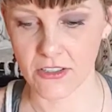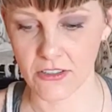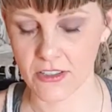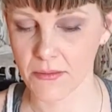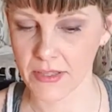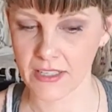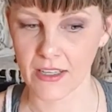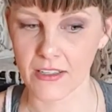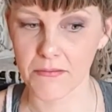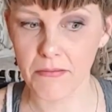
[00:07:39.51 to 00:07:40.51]
So something
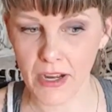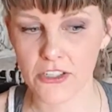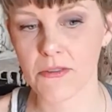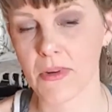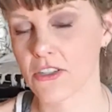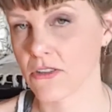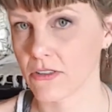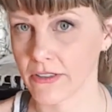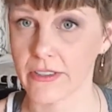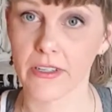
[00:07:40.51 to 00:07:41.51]
that's much, much
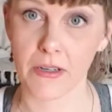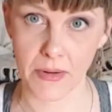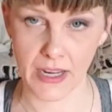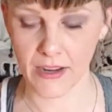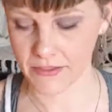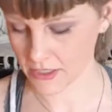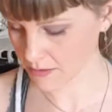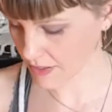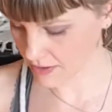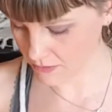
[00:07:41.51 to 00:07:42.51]
older, you might have to spend